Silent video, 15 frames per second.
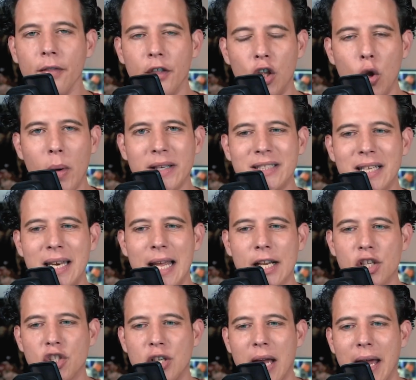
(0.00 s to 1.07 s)
The US index
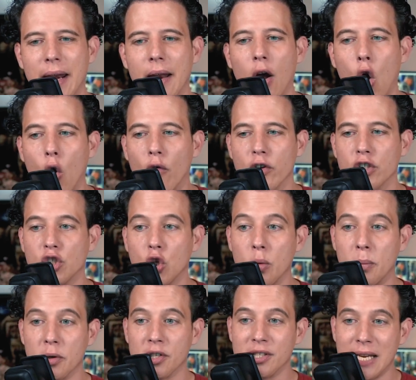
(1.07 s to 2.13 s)
shed over
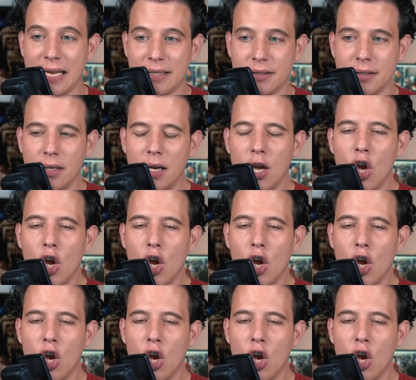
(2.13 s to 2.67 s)
2%.